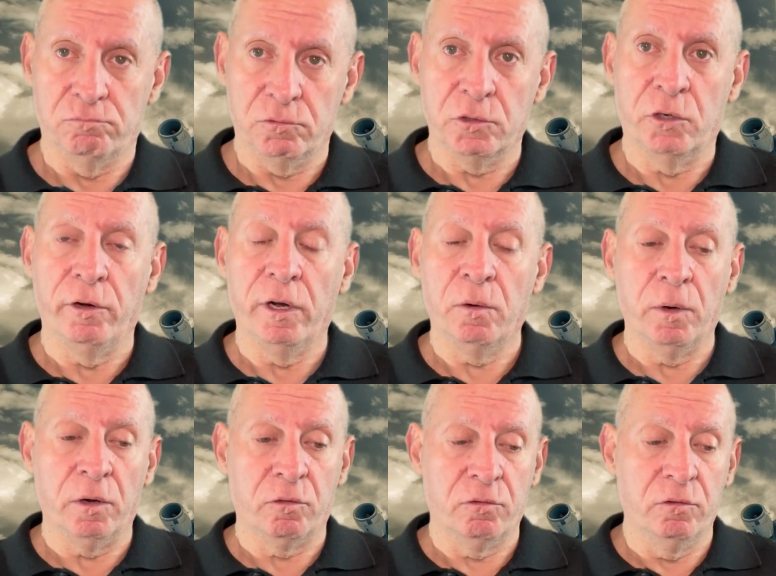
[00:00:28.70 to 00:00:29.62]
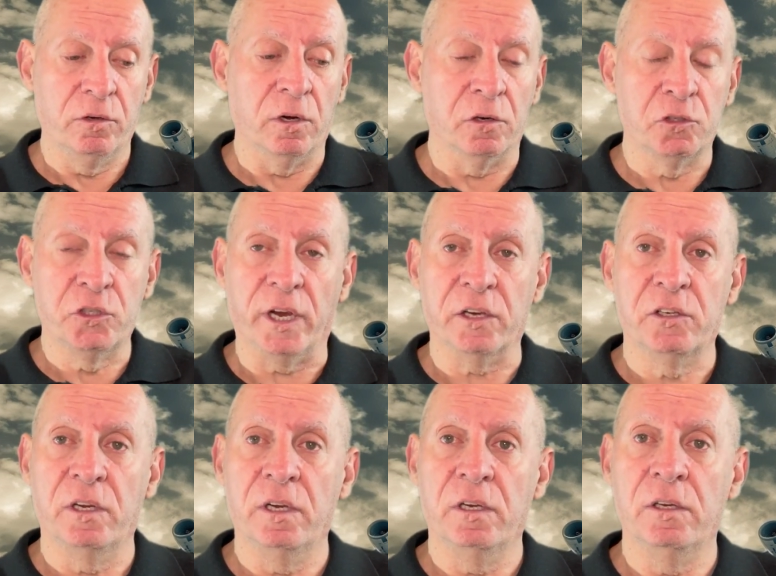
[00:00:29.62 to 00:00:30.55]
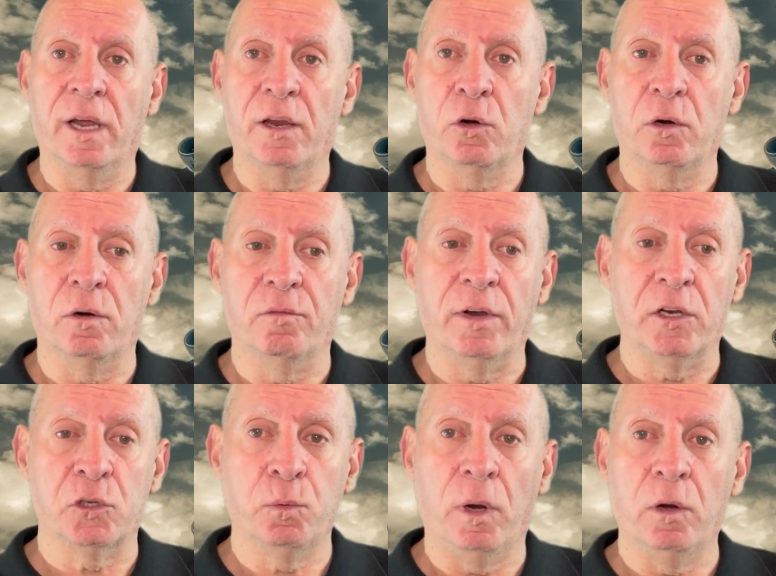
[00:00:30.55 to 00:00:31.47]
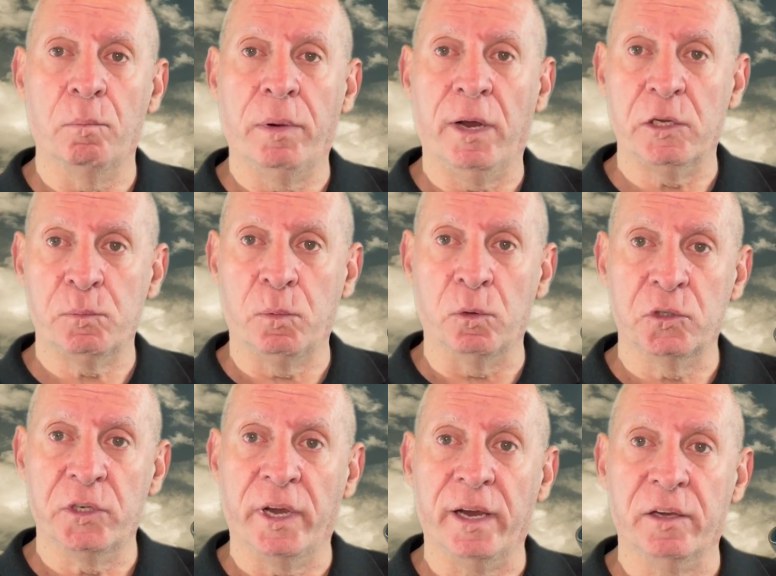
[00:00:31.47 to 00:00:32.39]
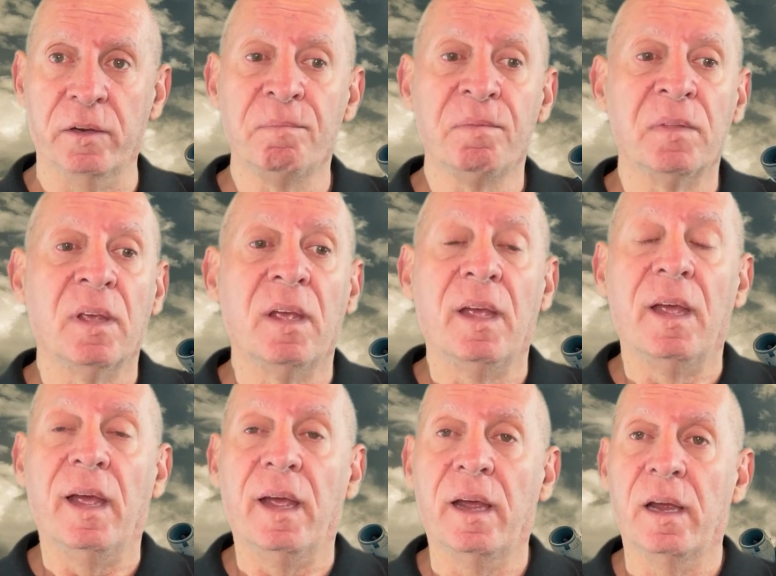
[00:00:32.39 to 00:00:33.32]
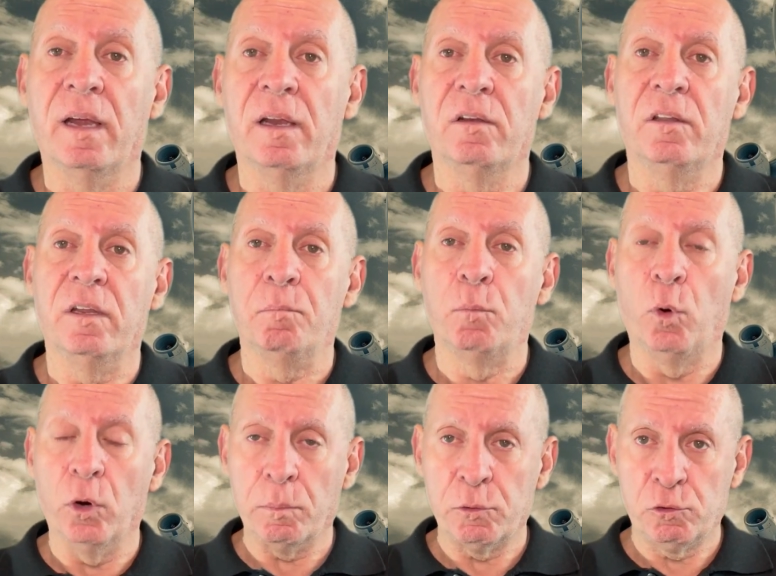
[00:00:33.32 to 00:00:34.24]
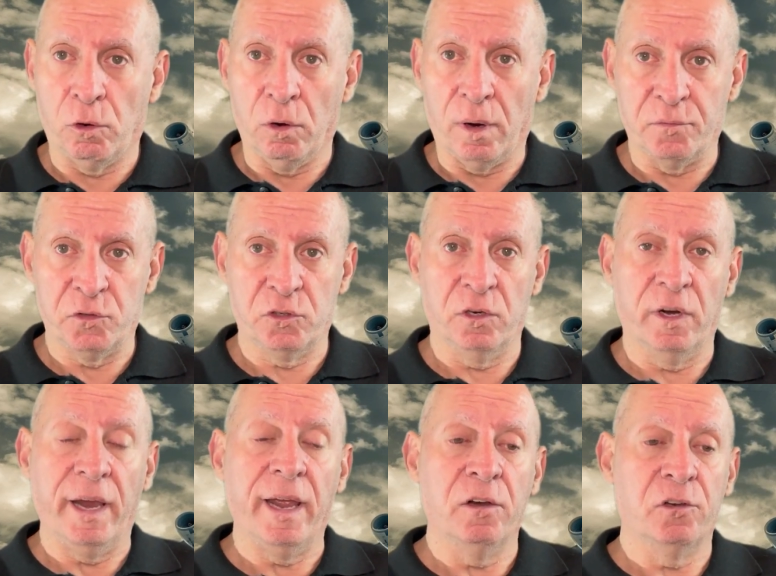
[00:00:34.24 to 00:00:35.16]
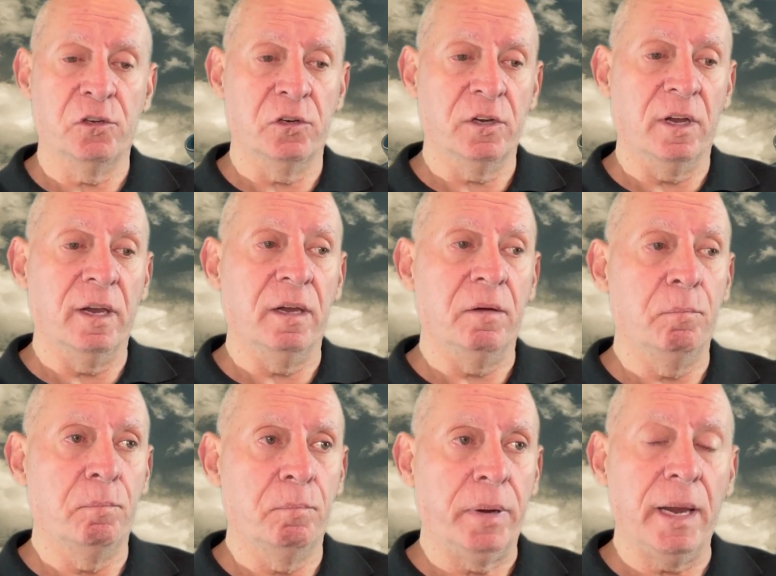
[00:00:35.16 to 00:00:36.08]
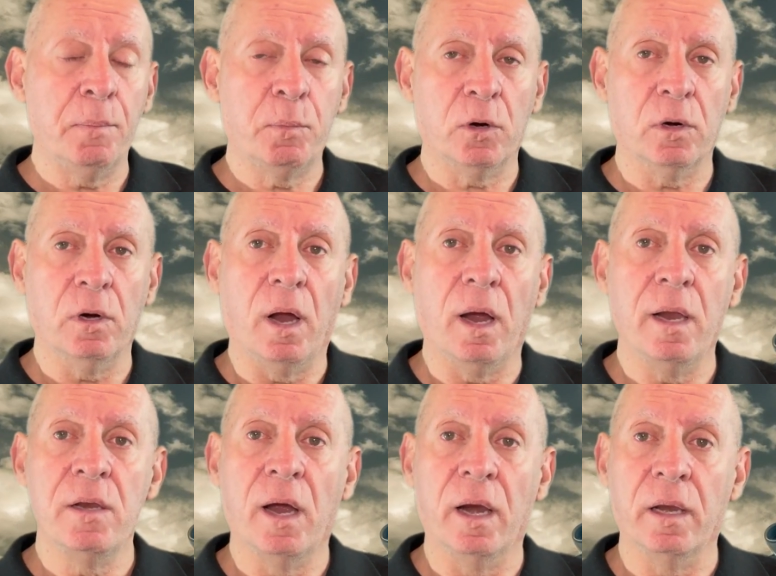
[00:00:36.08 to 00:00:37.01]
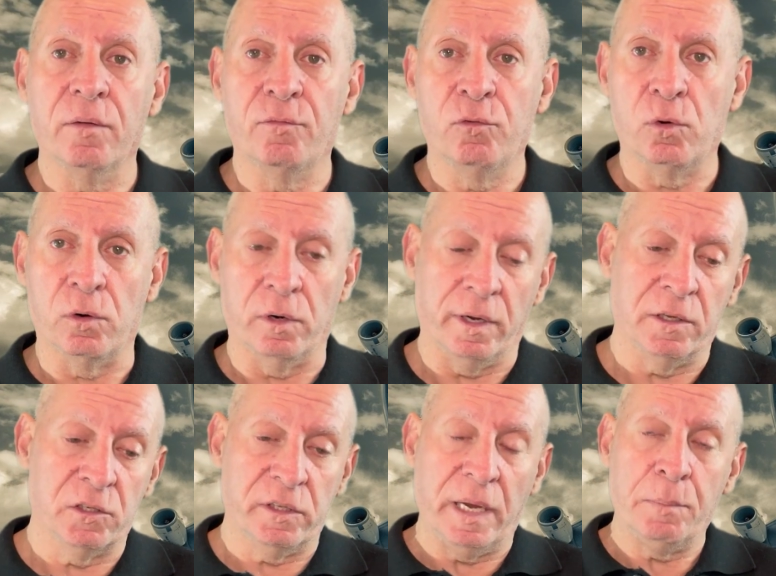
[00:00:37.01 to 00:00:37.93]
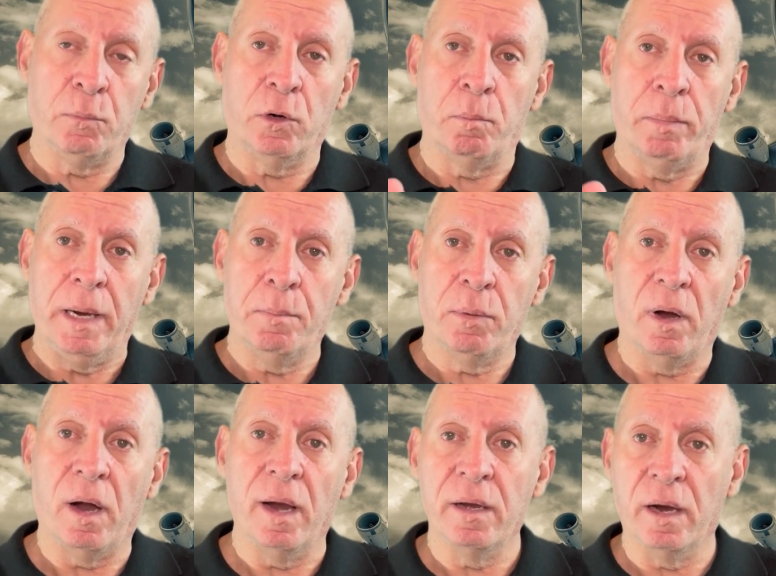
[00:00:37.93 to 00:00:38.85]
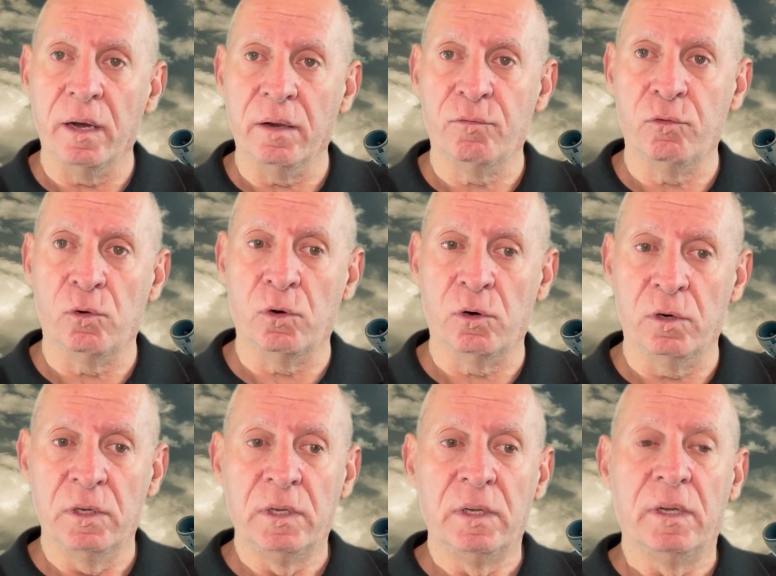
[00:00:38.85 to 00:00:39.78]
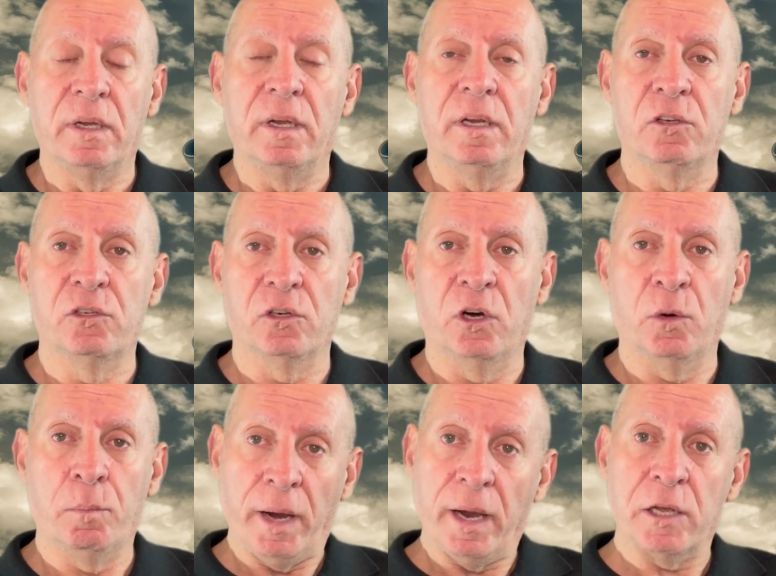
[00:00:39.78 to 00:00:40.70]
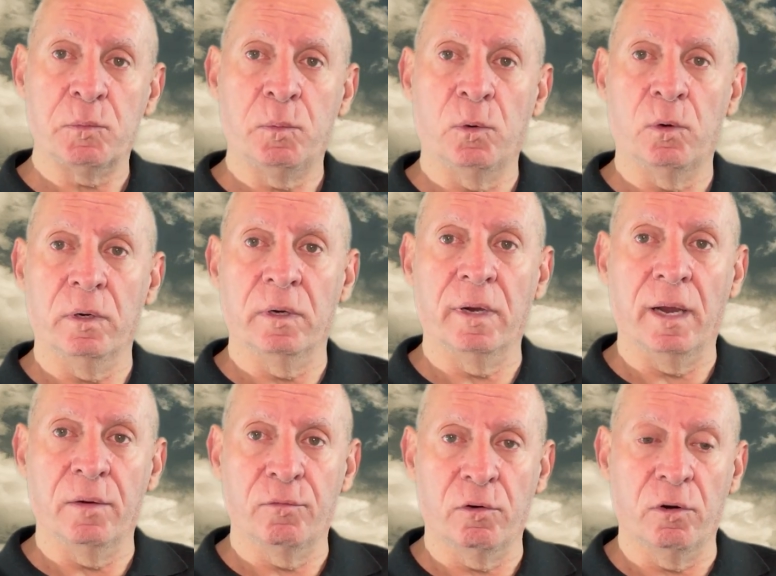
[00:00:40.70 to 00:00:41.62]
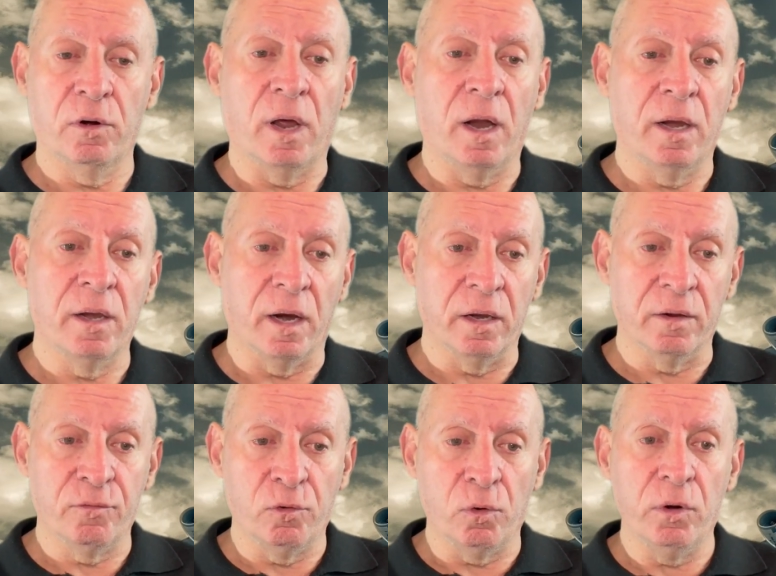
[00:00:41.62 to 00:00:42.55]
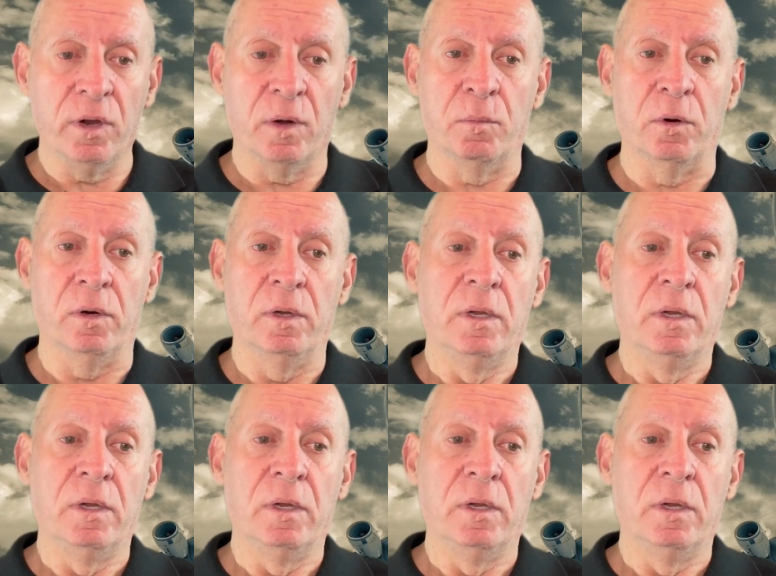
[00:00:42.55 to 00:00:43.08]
Karina went, checked in, had her Venezuelan passport checked, and the Border Patrol officer entered a paper I94. He stapled a paper I94 into her passport and gave her an I94 number.